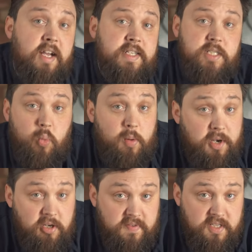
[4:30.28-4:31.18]
Swap
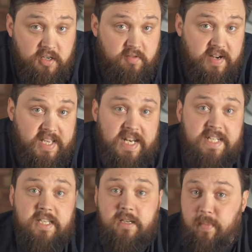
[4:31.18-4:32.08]
over to your
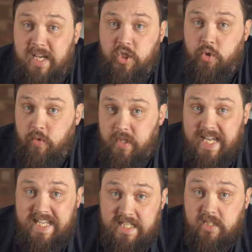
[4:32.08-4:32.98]
regulator, make sure
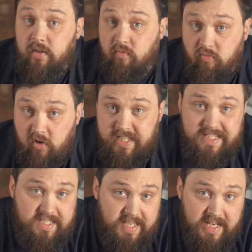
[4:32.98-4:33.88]
that it's the
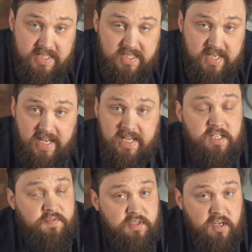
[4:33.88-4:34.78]
right second
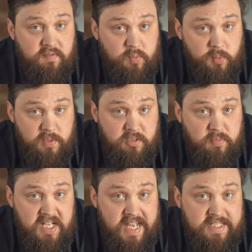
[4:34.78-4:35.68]
stage if you're diving with
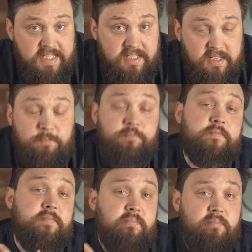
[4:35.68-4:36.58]
multiple gases,
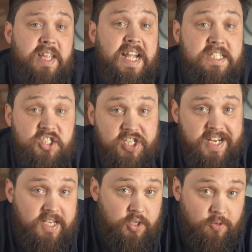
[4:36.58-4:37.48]
and
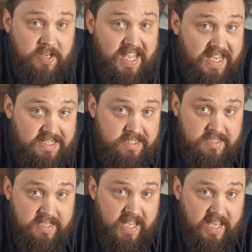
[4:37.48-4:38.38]
check your
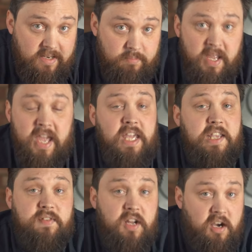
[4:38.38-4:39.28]
gauges again.
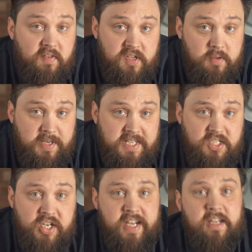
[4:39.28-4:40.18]
Even after your buddy
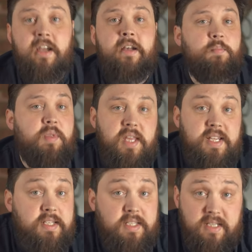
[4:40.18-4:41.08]
check,
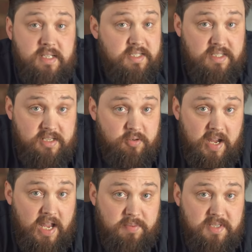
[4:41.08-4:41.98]
things can still
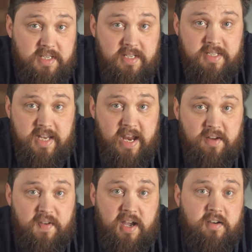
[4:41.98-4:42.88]
happen to your
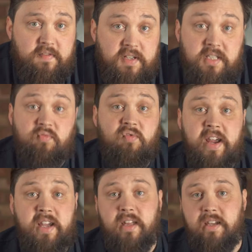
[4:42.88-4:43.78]
tank valve. It's
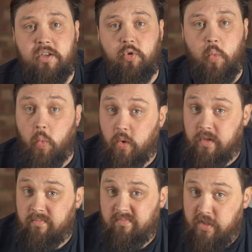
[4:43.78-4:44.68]
rare that you
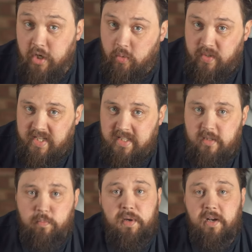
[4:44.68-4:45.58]
wouldn't
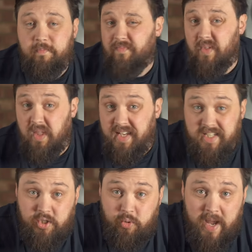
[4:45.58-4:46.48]
notice, but
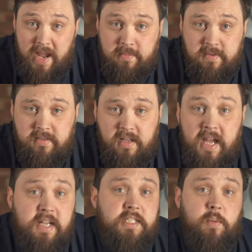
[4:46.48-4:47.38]
things do happen.
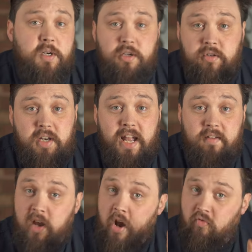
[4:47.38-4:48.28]
Someone could
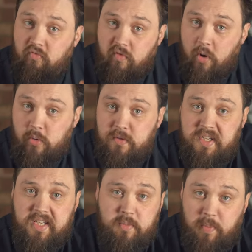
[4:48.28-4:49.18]
have rolled
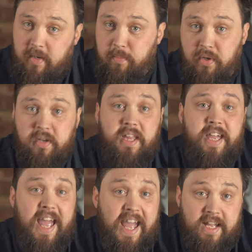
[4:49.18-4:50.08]
it by putting
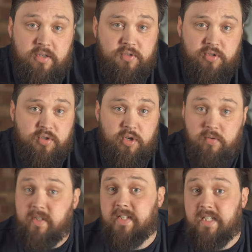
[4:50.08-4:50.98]
their hand on your
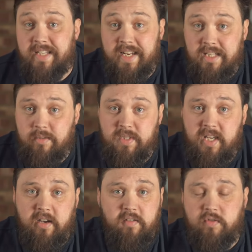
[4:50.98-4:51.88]
shoulder to steady
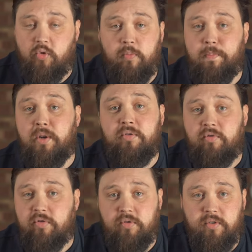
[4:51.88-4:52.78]
themselves, or boat
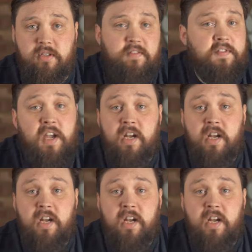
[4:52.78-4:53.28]
crew could have